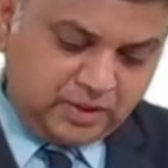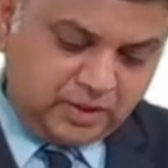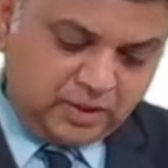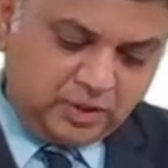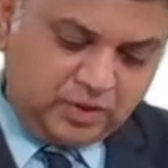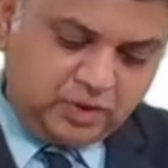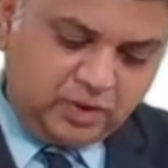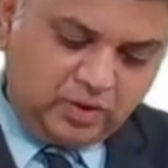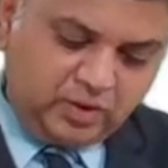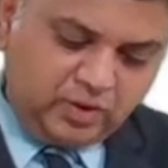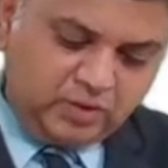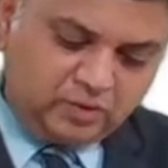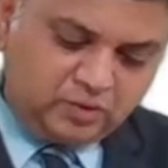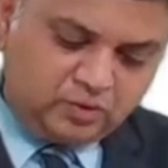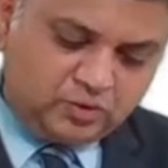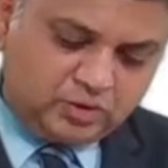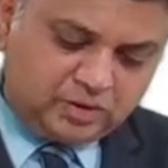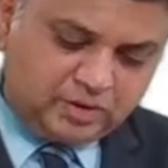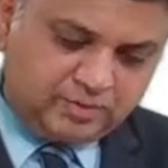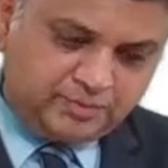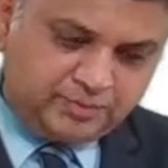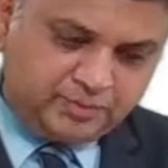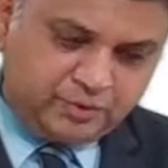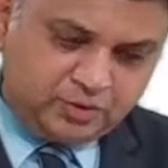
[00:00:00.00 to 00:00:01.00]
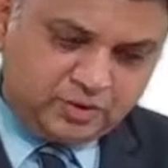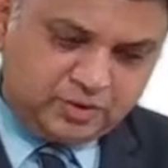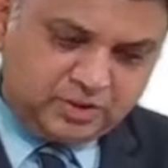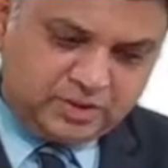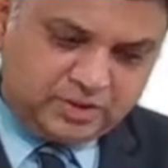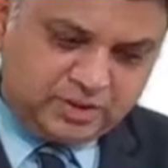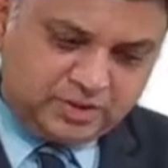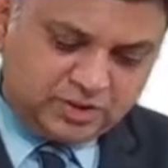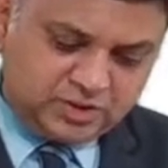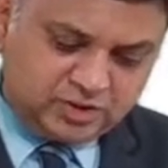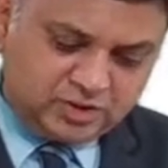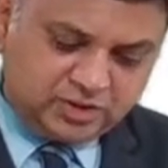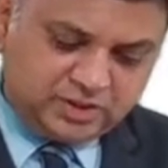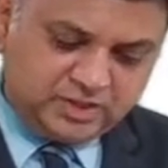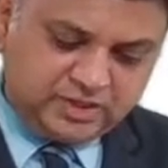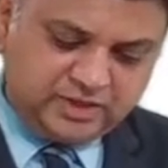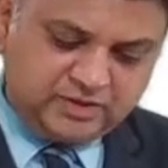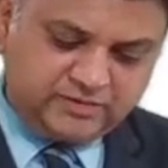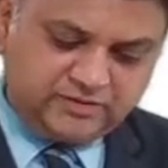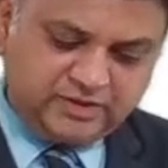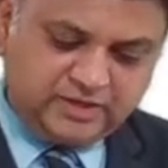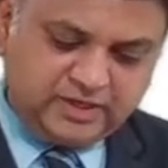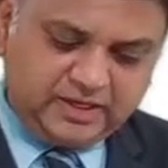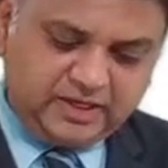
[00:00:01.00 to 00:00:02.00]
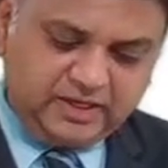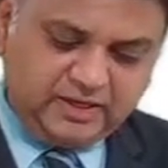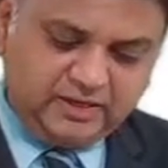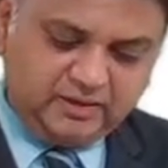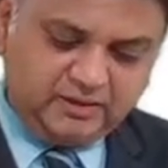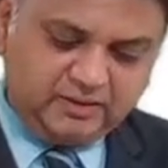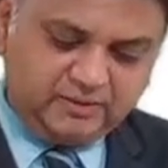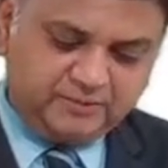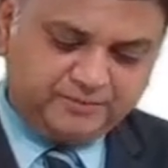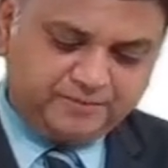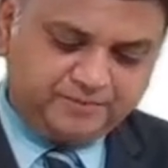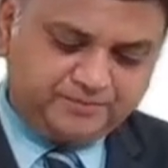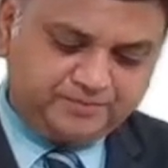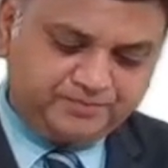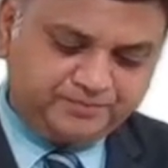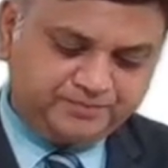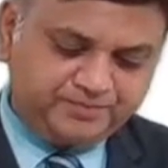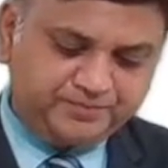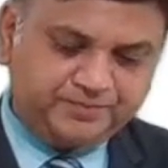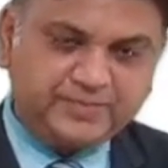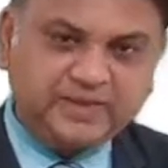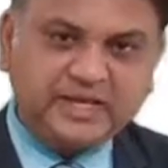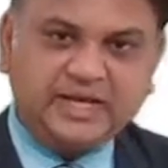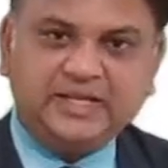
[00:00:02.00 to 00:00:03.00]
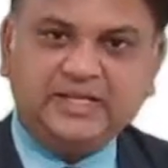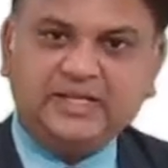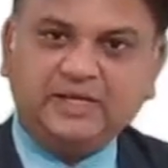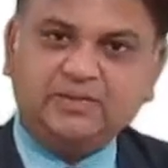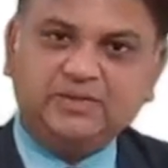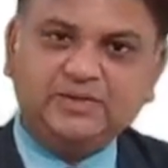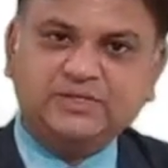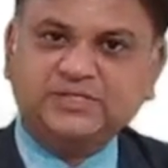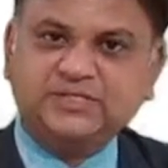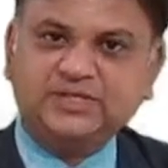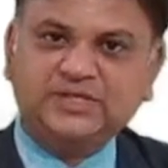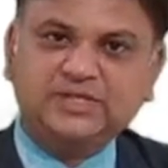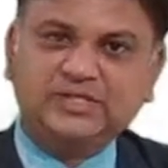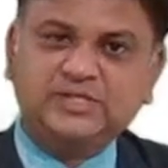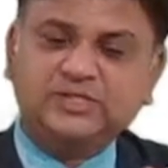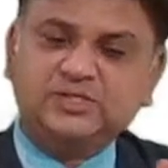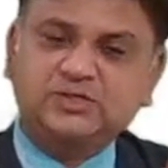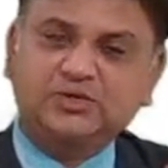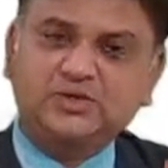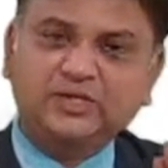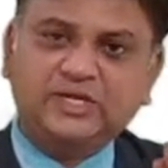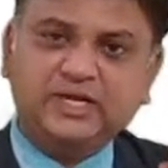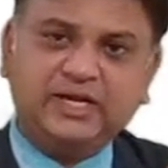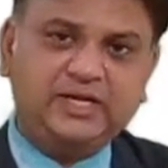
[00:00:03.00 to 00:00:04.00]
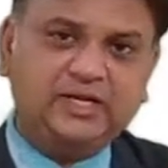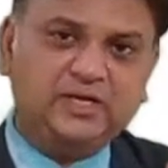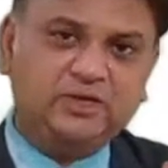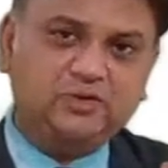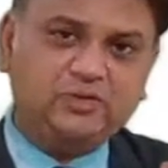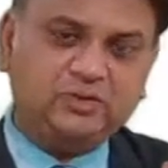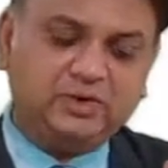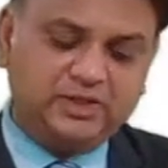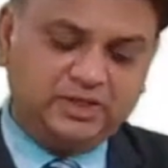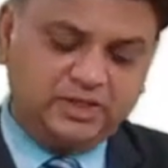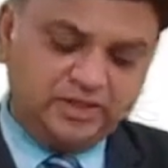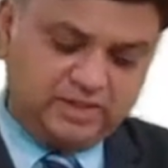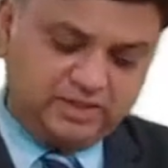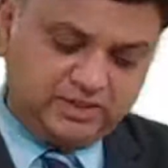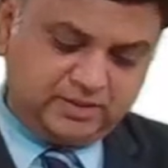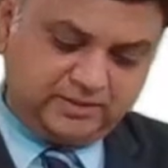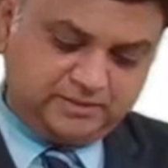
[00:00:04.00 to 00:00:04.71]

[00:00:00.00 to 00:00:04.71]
you have to compute the return on equity, and the question does not end over there,